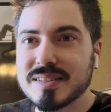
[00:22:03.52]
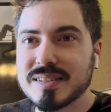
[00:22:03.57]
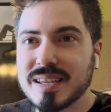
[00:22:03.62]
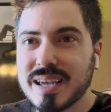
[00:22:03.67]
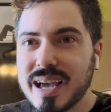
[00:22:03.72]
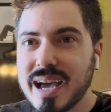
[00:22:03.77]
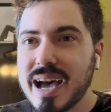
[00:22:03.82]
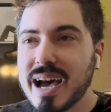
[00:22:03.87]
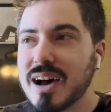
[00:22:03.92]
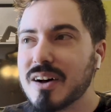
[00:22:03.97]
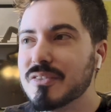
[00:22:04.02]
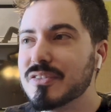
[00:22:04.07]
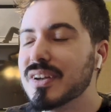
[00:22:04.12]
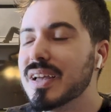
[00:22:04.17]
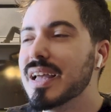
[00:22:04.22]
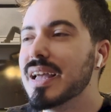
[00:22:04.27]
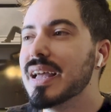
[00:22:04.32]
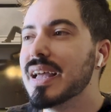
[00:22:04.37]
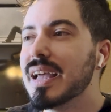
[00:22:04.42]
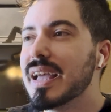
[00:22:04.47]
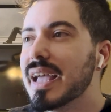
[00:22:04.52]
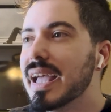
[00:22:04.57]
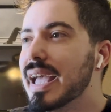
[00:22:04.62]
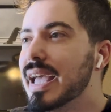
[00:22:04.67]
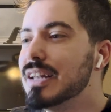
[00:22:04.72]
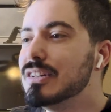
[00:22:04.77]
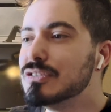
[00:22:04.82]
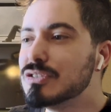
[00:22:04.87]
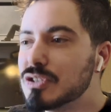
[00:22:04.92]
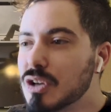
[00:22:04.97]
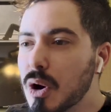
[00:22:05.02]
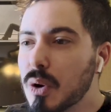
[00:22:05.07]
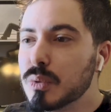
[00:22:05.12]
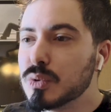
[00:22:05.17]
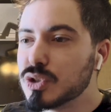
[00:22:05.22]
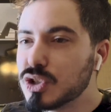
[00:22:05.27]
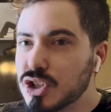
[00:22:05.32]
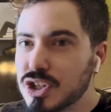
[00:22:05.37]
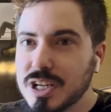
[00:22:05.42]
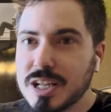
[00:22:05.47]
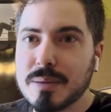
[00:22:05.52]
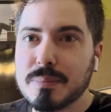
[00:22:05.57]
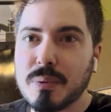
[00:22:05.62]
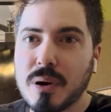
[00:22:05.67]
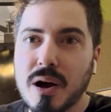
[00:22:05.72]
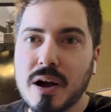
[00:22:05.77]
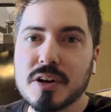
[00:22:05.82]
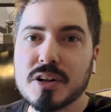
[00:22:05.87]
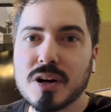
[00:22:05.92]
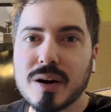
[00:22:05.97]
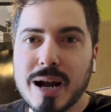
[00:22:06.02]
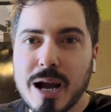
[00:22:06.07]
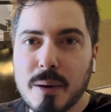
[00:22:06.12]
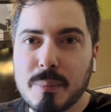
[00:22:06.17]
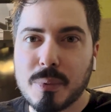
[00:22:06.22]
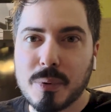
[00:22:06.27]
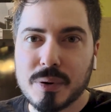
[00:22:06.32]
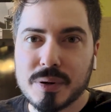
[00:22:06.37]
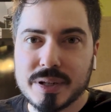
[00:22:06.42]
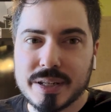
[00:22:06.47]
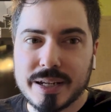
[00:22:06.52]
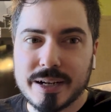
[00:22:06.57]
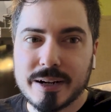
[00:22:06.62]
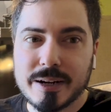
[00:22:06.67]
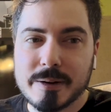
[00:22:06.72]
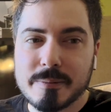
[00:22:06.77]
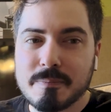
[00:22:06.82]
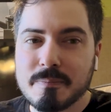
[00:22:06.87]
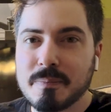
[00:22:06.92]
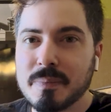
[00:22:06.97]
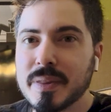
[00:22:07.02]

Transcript: to have. And don't cheap on your outboard gear.